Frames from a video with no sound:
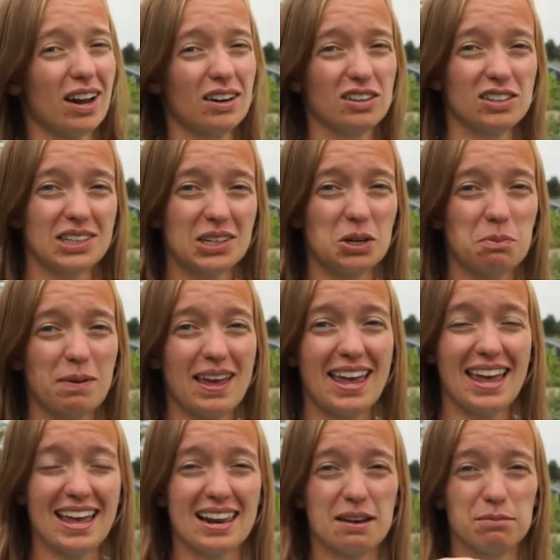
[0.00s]
a little
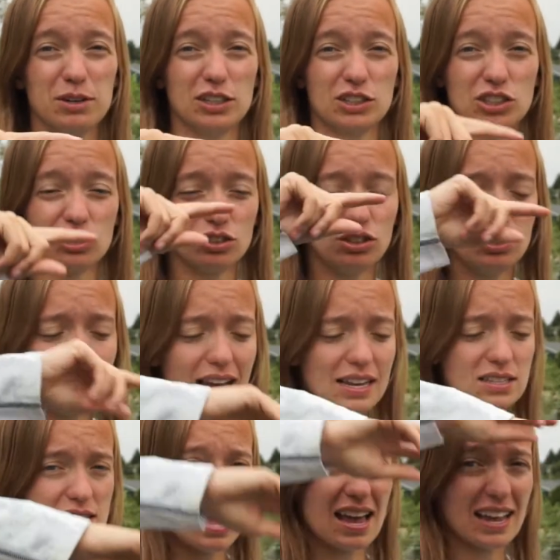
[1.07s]
bit, and I'm gonna show you
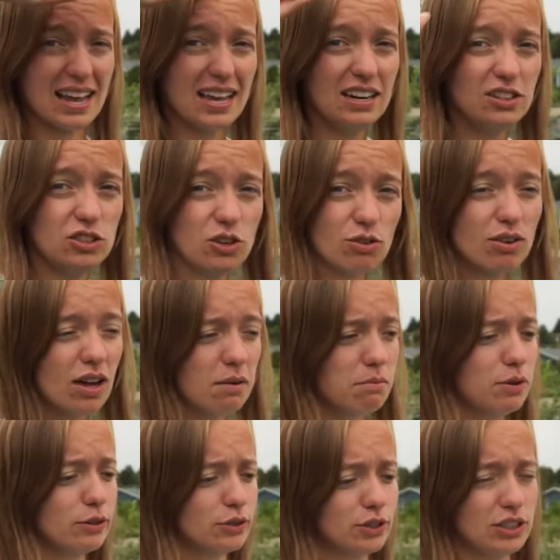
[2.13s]
guys that kind of donut
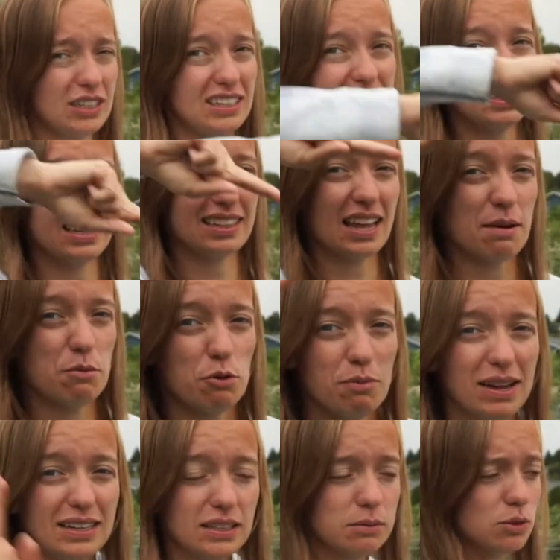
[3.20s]
motion, get that
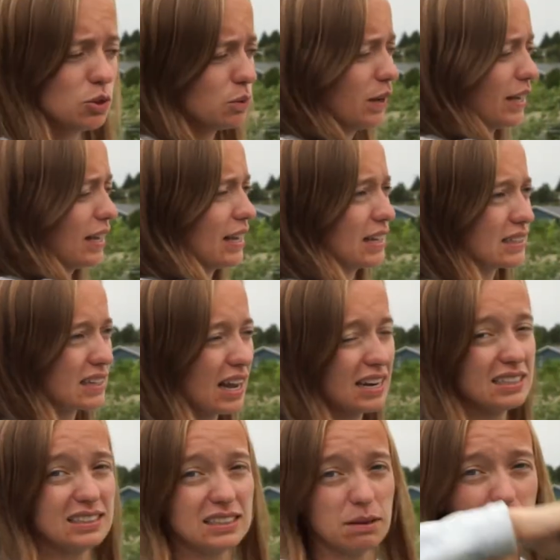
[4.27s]
momentum swinging, and kind
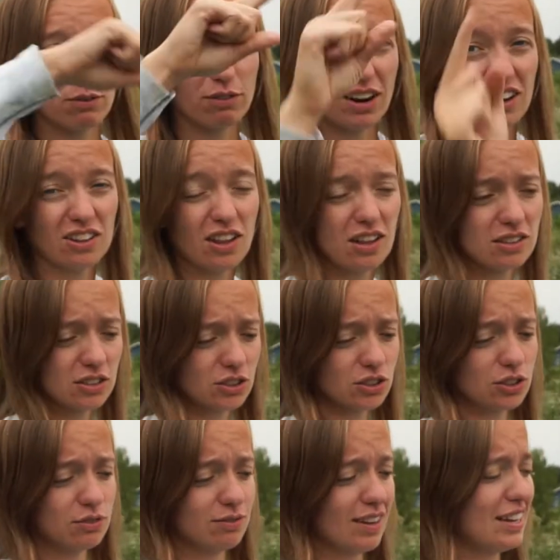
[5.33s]
of skip it right along the
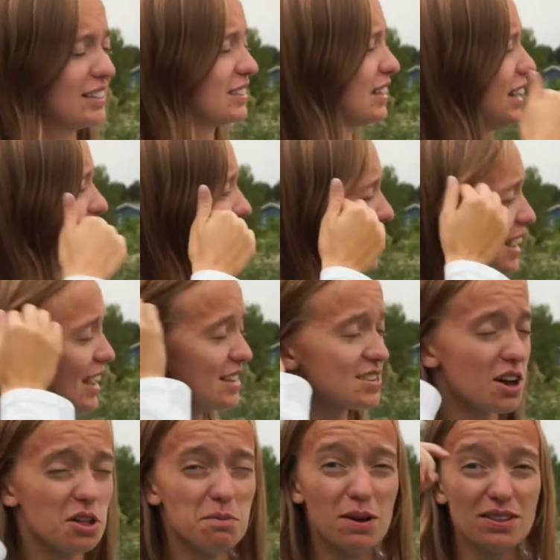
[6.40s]
surface. It's
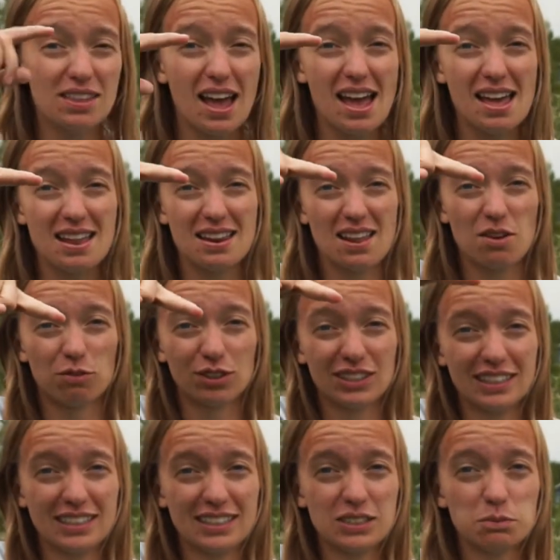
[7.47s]
all about that
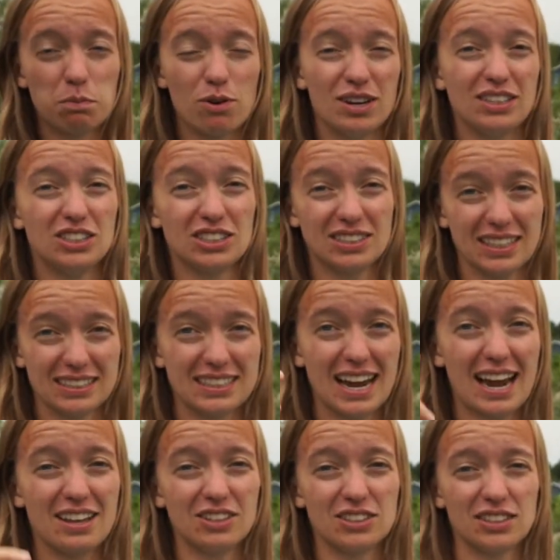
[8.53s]
release point, just like
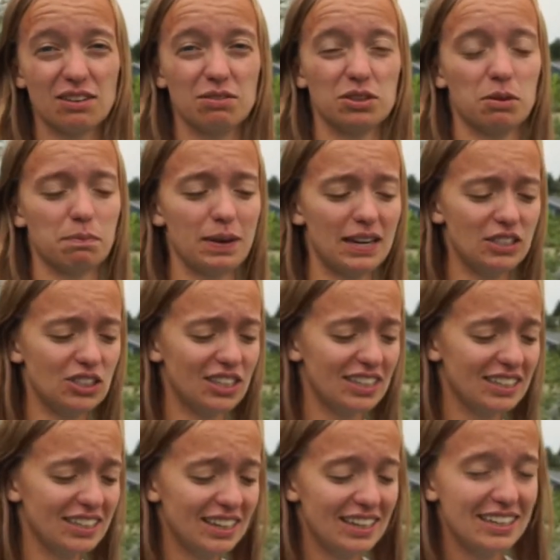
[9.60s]
Tyler said with the
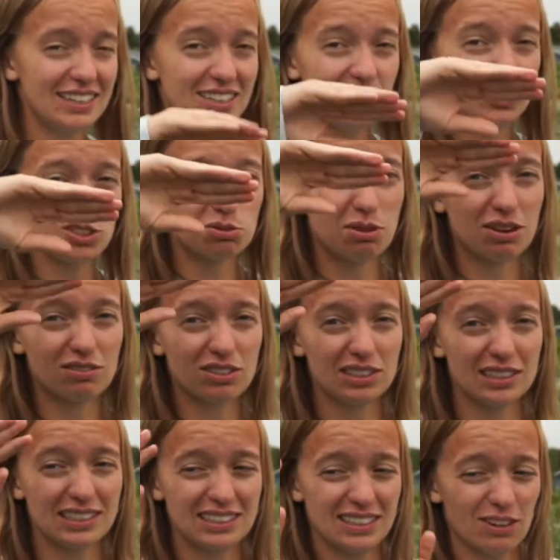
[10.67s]
pitching. You just want to
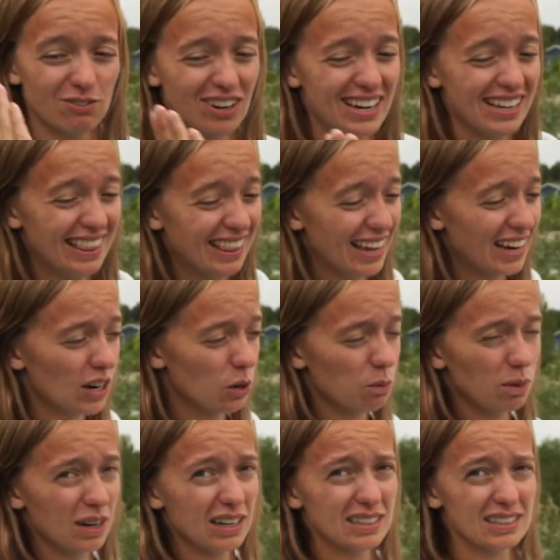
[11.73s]
release it right there
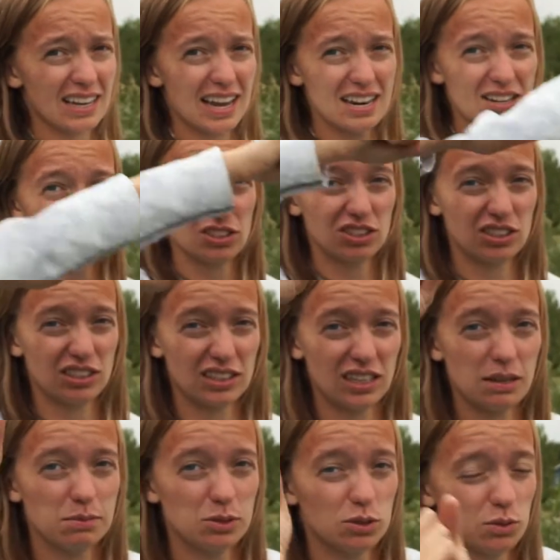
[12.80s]
where it's kind of just gonna
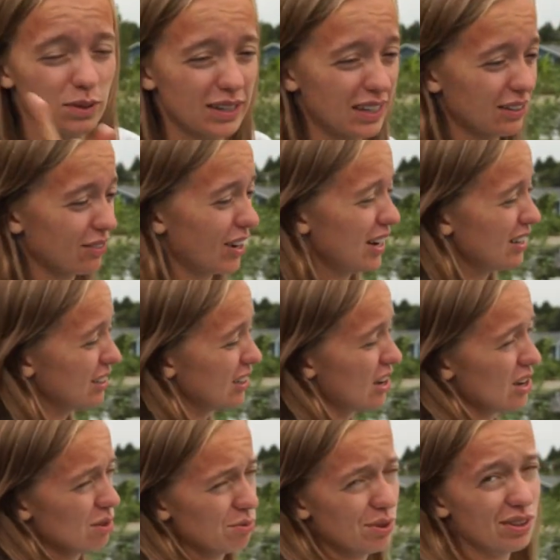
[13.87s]
keep swinging right
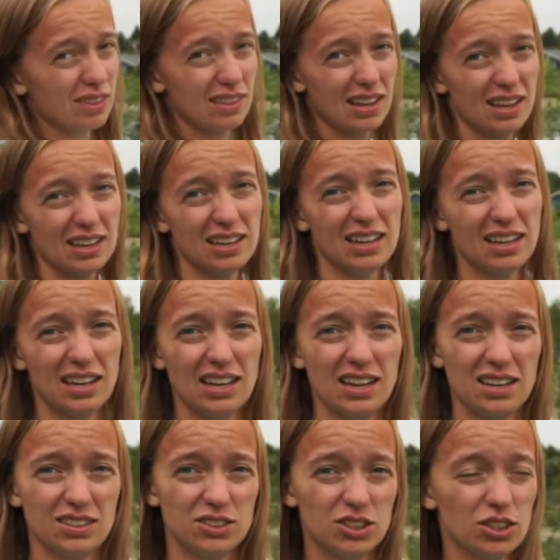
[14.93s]
along with the
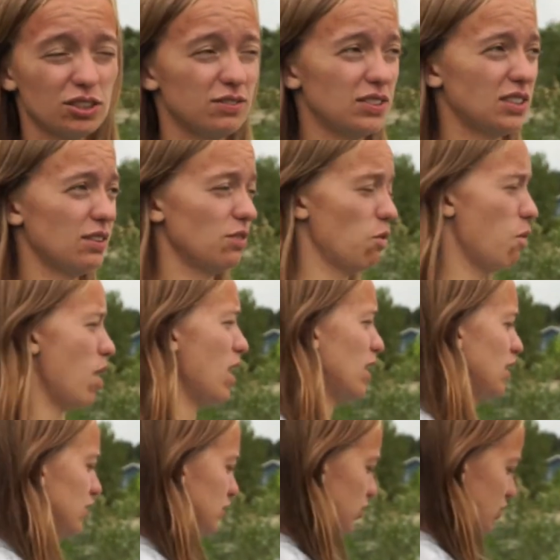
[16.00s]
surface of the
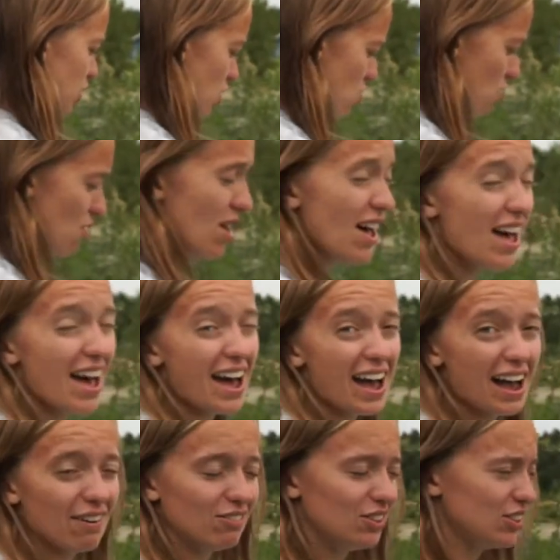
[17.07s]
water. So I'm gonna